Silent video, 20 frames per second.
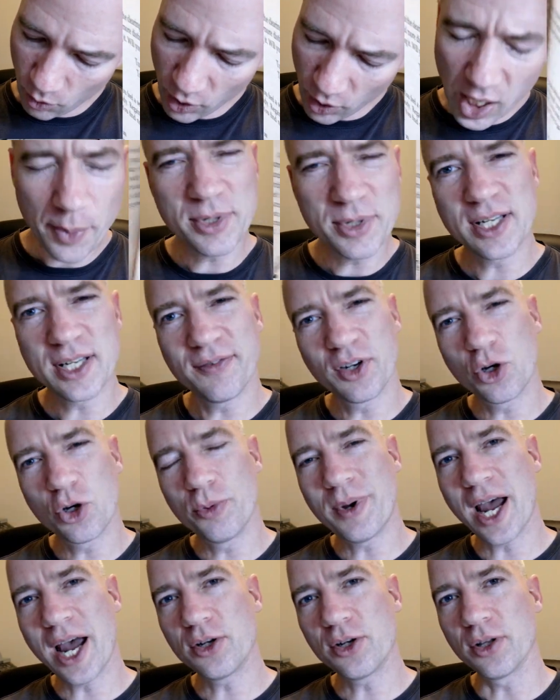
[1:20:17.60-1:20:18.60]
happens if I go
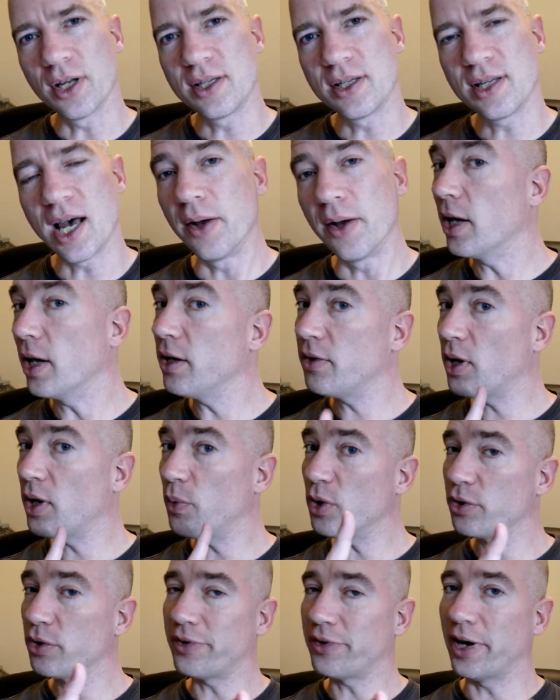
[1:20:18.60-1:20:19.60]
back to the town? I
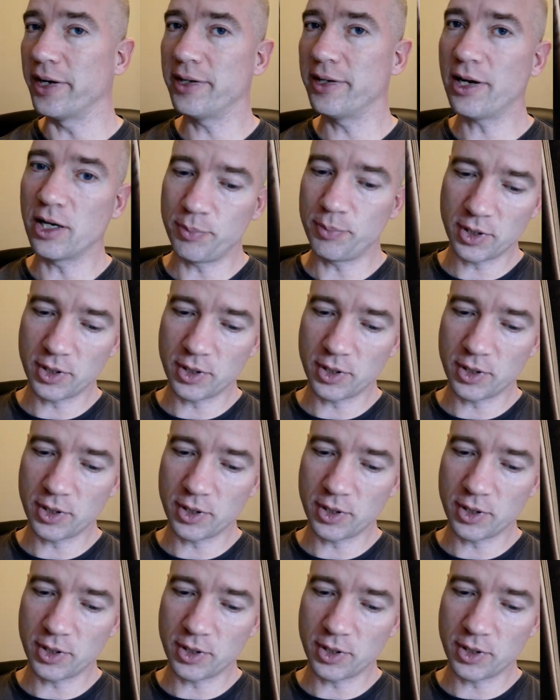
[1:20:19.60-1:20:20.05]
want to find out,